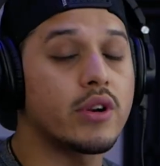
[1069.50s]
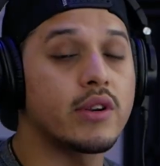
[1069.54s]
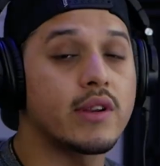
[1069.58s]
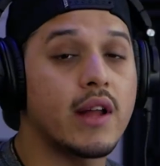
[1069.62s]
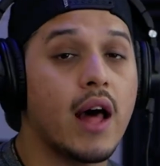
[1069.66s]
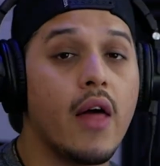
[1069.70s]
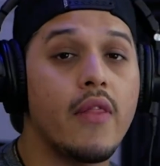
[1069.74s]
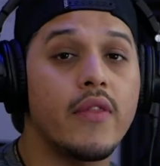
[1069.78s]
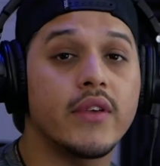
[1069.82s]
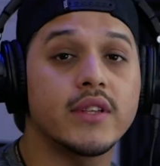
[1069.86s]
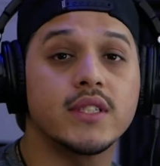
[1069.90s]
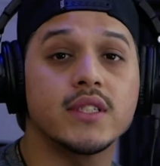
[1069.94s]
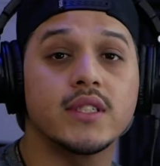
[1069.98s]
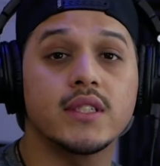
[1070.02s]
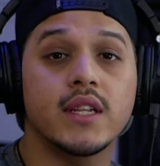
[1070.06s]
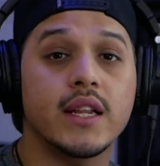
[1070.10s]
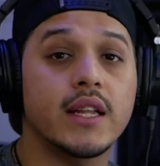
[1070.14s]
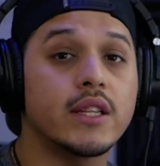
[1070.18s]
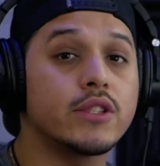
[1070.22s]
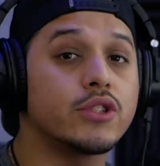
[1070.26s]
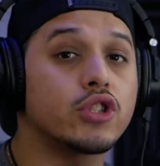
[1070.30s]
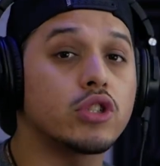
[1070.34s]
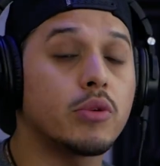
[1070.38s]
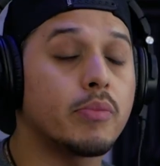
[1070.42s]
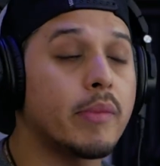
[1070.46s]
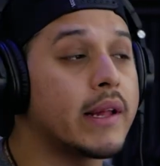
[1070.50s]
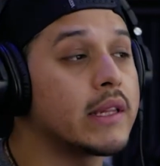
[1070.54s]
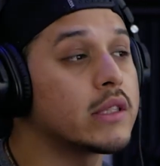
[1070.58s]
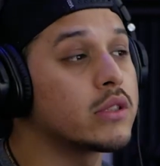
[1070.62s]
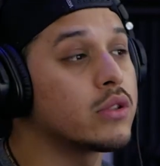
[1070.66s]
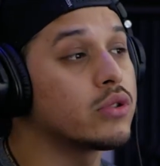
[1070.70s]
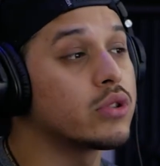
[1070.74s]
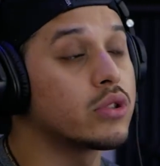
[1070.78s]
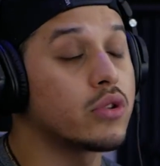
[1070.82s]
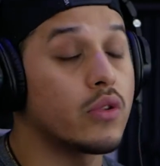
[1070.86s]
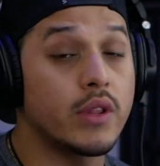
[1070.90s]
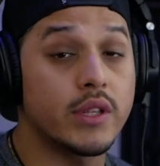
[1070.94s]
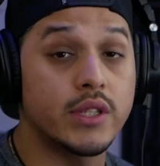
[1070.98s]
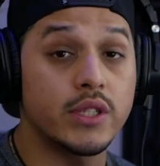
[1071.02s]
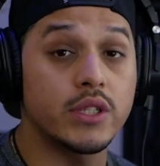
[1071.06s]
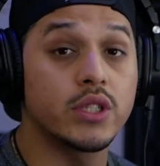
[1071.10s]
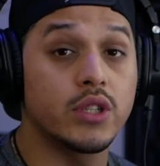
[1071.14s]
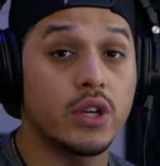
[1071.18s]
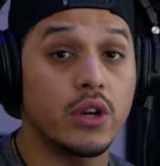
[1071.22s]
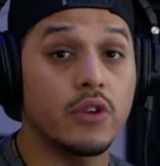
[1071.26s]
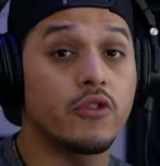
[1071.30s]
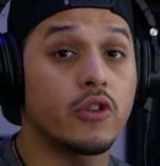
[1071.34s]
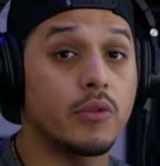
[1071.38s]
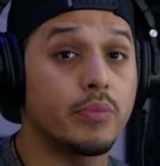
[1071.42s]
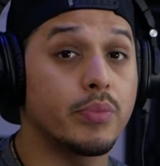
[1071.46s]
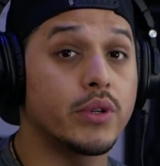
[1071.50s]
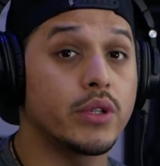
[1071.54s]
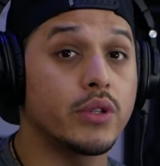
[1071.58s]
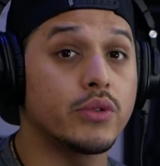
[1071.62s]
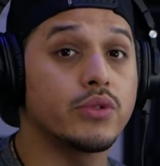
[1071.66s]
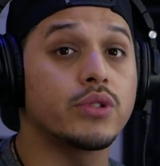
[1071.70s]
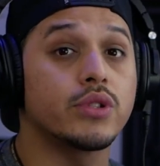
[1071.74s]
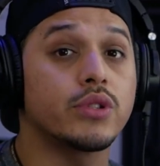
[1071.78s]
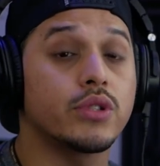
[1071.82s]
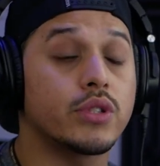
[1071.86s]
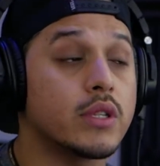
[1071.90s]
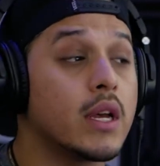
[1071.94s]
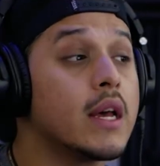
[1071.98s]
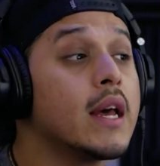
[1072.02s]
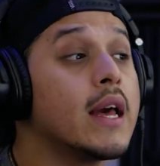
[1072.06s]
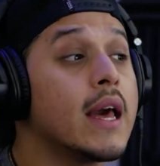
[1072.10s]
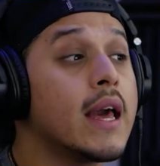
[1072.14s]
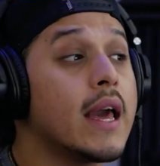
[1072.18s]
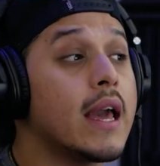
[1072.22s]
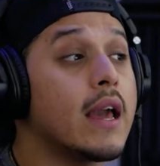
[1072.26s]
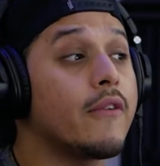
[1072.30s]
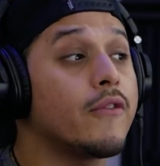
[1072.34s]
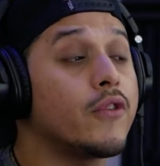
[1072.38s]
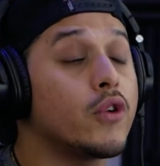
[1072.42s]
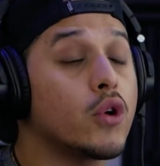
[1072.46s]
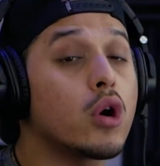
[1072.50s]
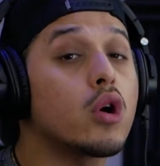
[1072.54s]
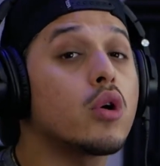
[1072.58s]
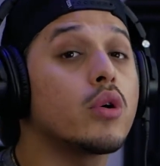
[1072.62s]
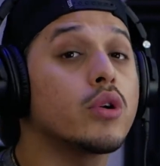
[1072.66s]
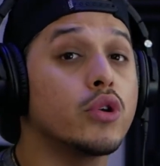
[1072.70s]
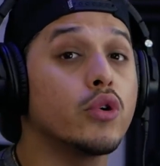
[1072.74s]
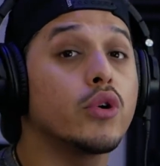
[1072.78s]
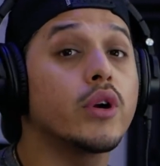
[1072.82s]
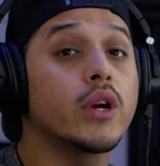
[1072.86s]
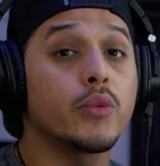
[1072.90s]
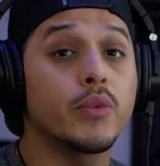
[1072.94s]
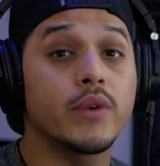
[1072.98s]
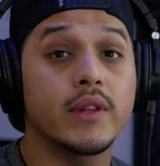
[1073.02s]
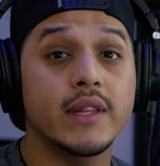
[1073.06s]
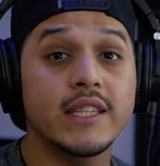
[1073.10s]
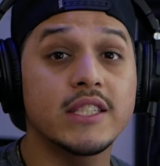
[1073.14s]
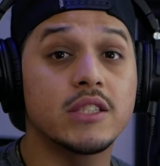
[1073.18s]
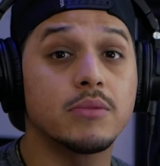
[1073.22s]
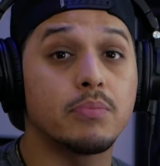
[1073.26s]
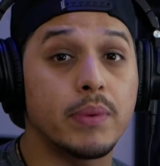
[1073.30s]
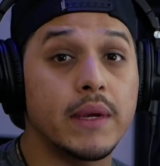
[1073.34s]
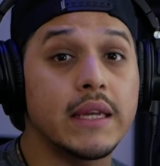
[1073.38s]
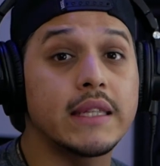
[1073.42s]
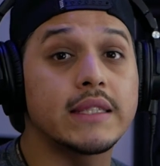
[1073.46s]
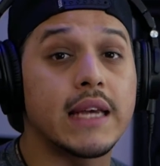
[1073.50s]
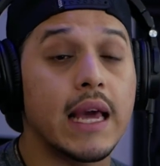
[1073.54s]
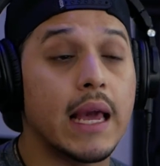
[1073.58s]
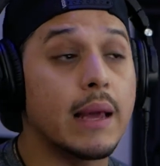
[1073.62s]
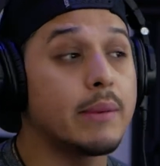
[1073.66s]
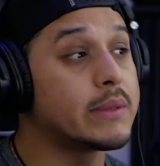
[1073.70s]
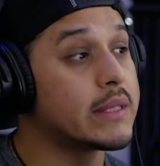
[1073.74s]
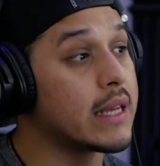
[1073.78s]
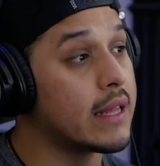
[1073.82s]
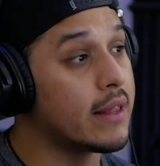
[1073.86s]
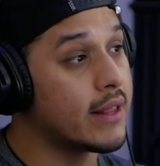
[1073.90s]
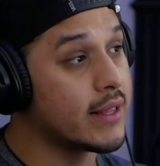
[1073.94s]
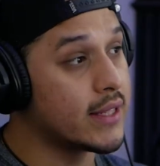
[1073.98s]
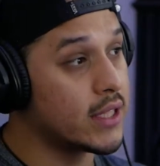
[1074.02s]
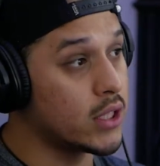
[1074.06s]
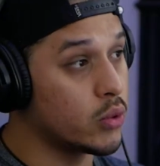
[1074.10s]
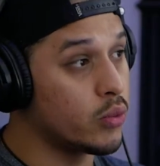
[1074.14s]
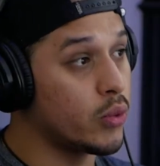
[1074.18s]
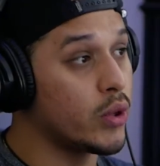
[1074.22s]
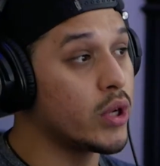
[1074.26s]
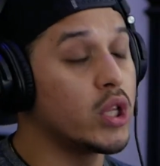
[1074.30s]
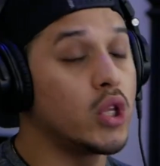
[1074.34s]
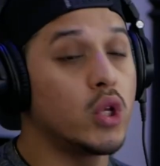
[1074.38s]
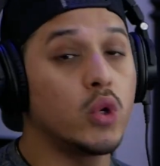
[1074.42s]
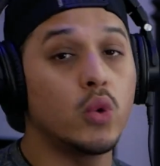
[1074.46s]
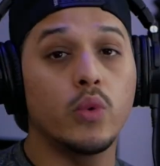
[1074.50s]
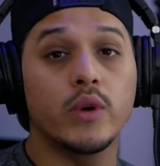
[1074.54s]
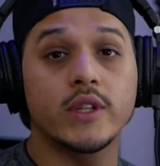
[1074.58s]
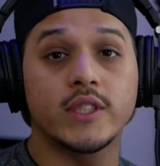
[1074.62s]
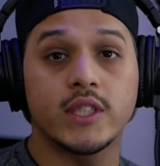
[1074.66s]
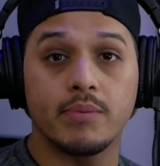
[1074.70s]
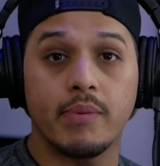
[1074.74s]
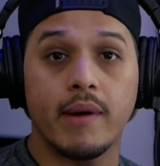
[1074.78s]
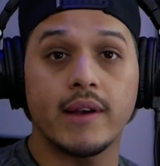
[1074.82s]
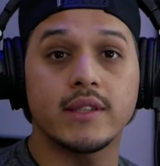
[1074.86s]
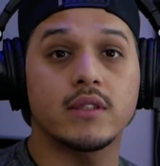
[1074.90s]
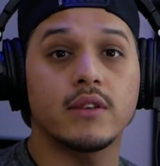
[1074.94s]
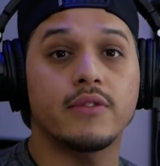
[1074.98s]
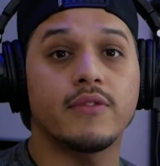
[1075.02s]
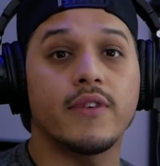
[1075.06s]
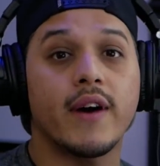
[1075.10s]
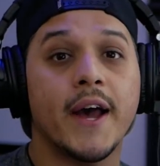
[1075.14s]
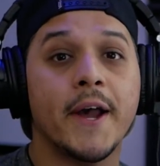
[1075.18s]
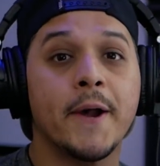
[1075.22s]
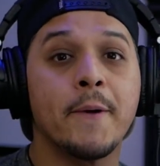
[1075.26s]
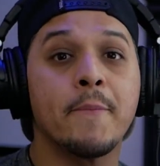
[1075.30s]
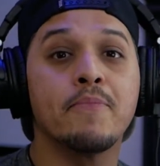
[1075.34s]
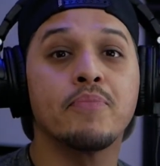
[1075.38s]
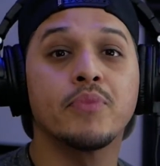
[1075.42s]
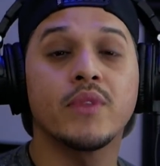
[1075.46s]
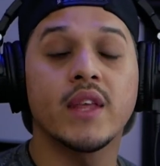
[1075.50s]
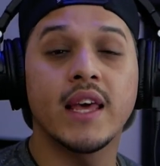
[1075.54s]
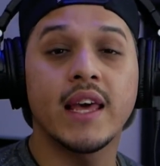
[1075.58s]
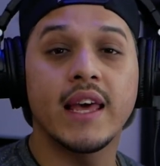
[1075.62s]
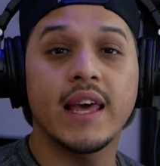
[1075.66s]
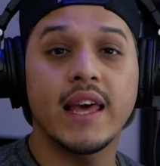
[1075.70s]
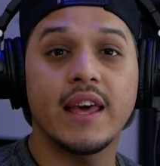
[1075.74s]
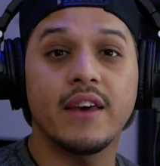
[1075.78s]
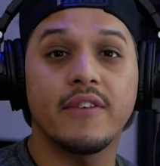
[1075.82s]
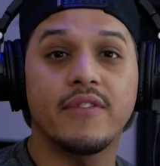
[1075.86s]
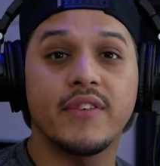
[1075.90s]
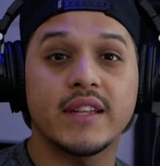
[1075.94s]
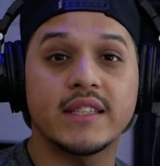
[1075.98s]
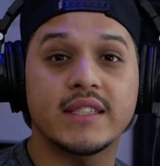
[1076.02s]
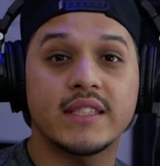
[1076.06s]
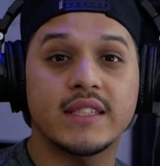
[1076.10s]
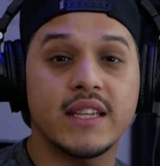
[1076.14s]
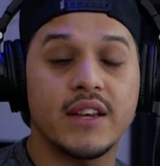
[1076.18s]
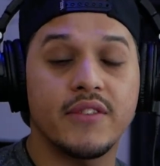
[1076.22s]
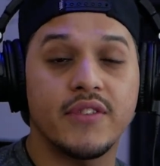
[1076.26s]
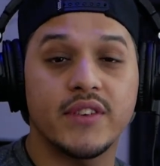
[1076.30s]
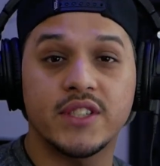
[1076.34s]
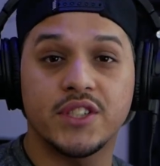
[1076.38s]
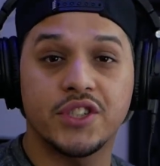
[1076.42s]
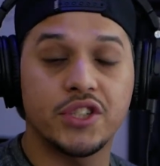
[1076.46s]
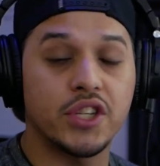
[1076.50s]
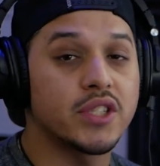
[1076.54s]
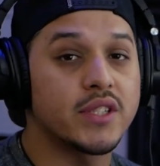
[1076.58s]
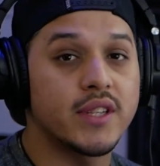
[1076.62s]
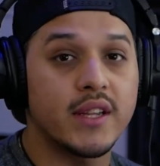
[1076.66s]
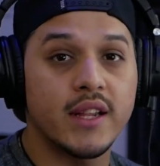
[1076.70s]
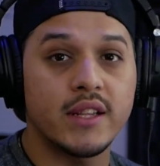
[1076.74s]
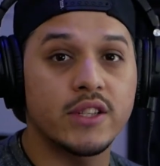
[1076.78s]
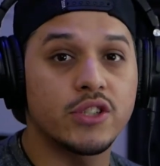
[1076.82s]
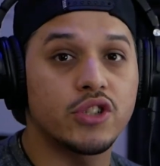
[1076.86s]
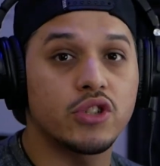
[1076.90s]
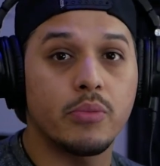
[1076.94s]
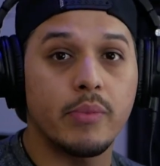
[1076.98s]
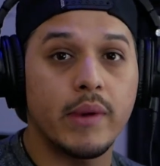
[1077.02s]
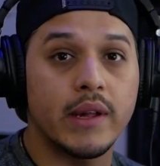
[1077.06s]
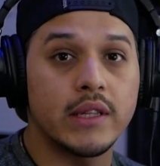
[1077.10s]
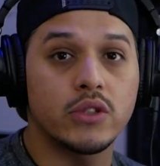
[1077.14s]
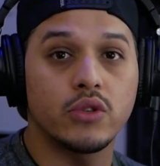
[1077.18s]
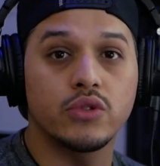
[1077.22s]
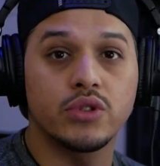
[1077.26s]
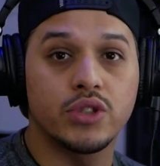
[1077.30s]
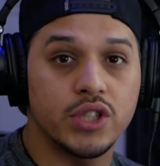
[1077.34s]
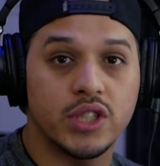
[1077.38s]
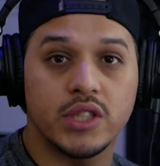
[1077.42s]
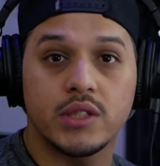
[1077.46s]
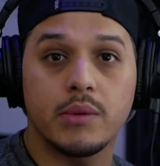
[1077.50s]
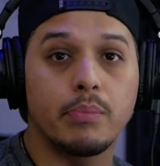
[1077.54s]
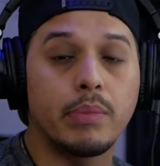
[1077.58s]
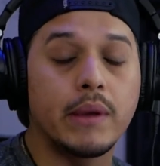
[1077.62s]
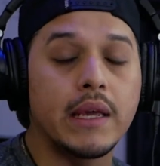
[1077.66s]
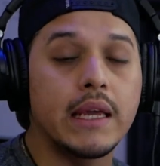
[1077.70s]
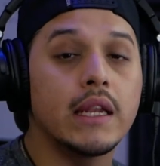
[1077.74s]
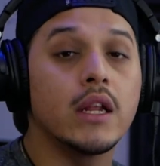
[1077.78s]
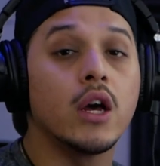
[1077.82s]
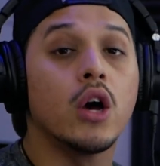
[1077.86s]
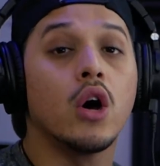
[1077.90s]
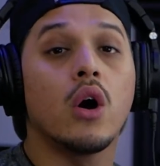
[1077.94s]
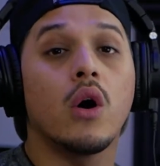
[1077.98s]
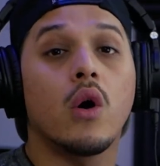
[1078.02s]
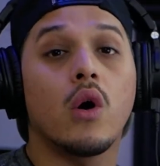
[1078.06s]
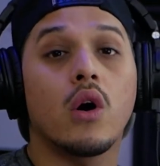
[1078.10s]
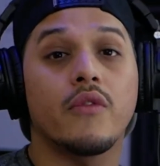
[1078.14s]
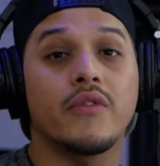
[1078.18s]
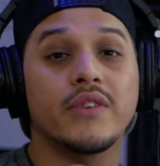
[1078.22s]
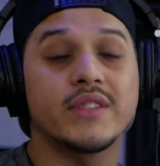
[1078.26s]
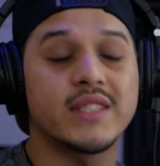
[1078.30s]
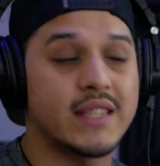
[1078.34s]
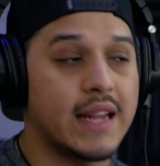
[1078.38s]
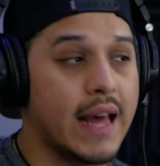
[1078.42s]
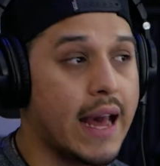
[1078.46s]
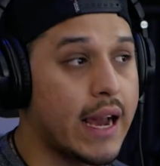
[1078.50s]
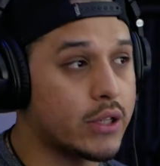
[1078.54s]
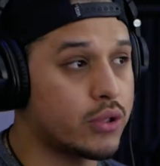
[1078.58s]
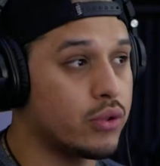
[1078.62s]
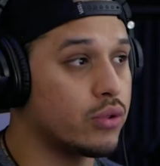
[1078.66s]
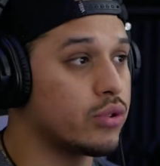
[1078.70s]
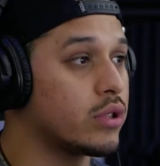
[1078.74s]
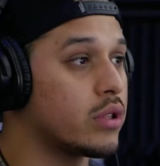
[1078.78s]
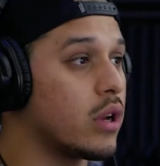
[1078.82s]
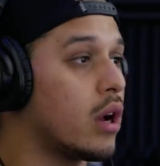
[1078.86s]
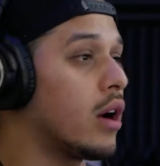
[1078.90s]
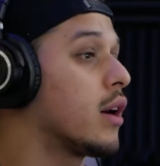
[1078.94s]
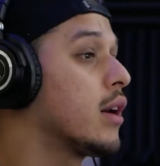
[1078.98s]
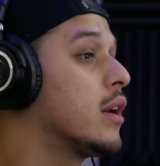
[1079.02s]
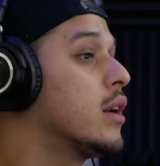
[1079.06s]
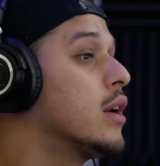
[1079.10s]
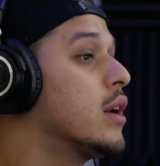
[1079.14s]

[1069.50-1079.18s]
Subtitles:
or not this is an instrumental. So this is good for producers. If you can release beat tapes, and this is where you would specify if it's just an instrumental, just a beat, or if it's an actual song.